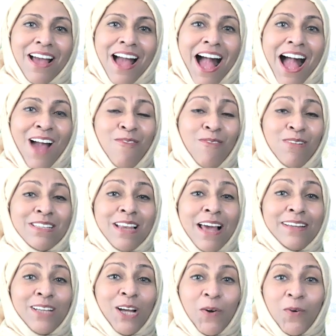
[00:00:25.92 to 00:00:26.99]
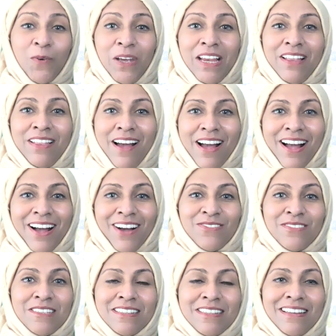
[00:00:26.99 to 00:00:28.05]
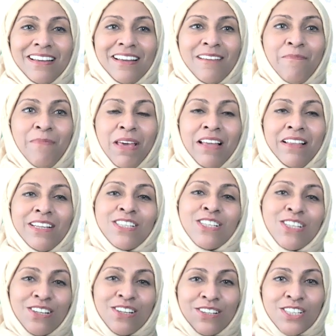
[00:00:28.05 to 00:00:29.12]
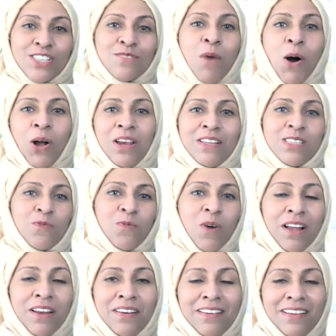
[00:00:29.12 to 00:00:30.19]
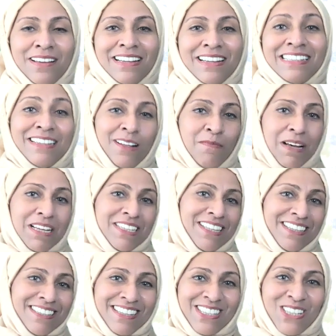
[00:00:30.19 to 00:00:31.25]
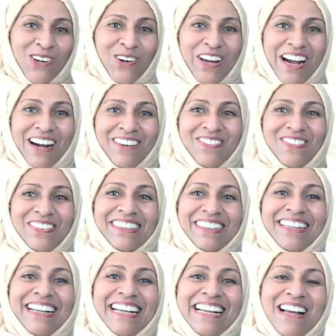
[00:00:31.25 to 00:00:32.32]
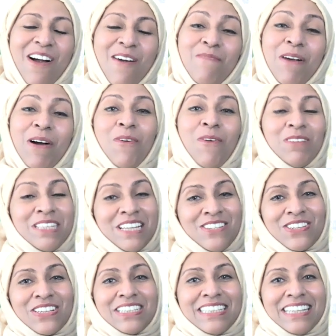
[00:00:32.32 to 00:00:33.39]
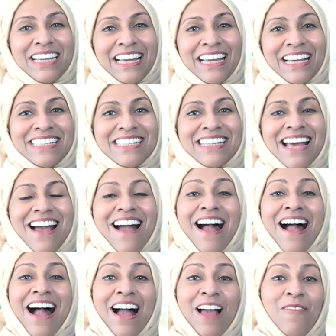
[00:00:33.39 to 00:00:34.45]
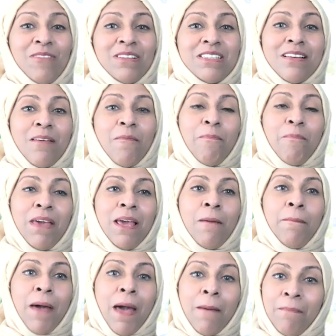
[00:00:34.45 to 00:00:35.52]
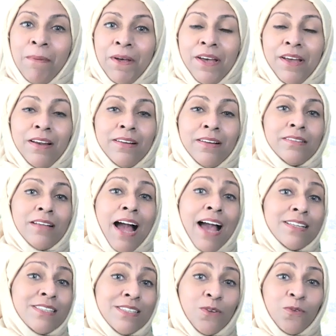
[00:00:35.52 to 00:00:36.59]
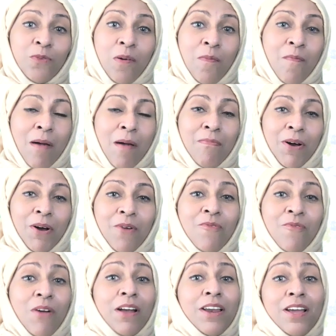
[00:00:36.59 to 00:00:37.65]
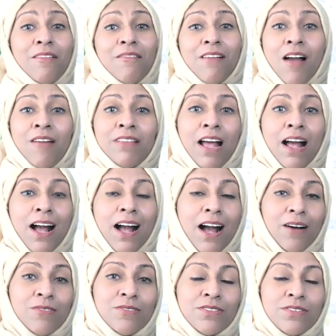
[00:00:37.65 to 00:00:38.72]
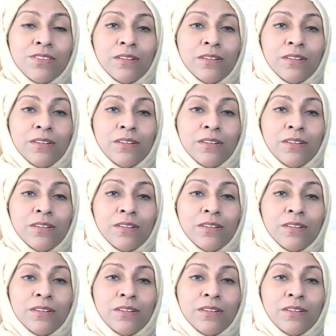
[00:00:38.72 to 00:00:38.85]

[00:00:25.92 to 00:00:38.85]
I was like the queen in the house, being the smallest one, till my sister showed up. But what's interesting is I was being pampered. I still remember running around the house.